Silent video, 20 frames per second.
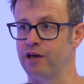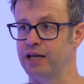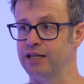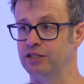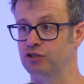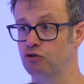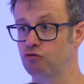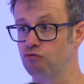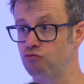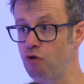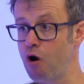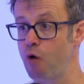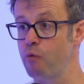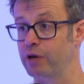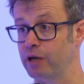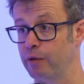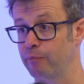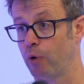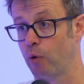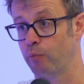is
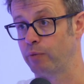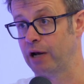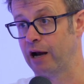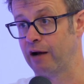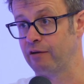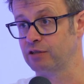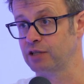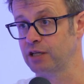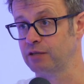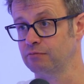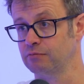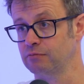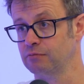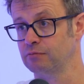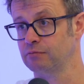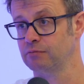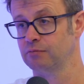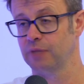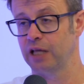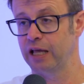growing in popularity,
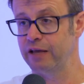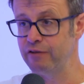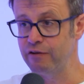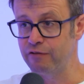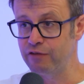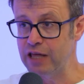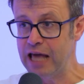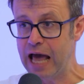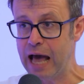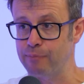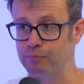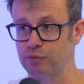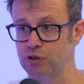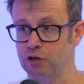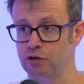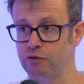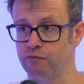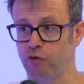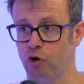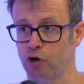even if the
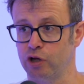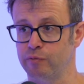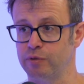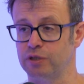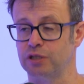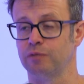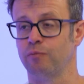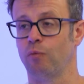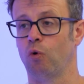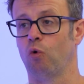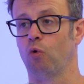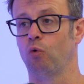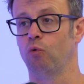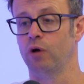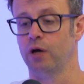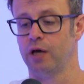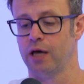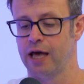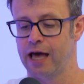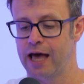absolute volume is small,
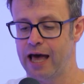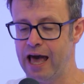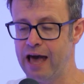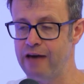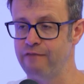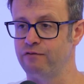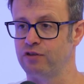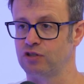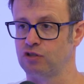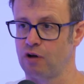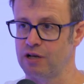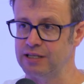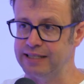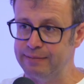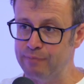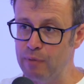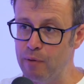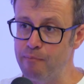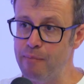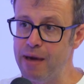
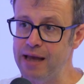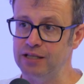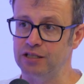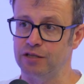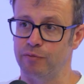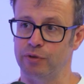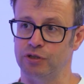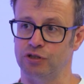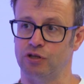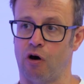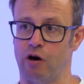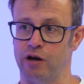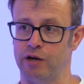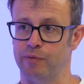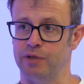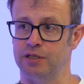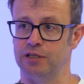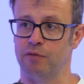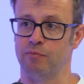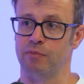emphasising momentum and
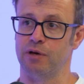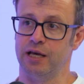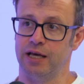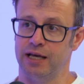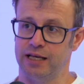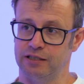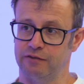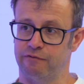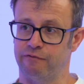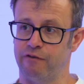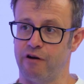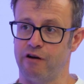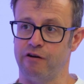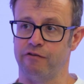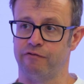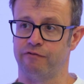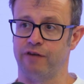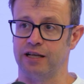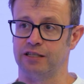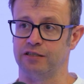dynamism is a very
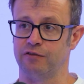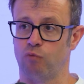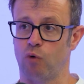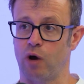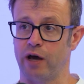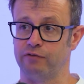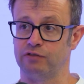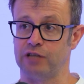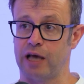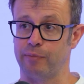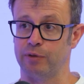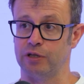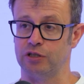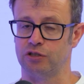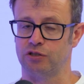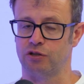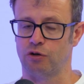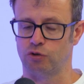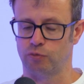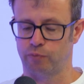effective way of tapping into
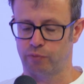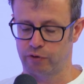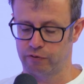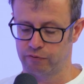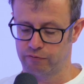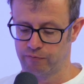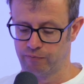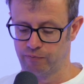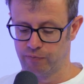social proof.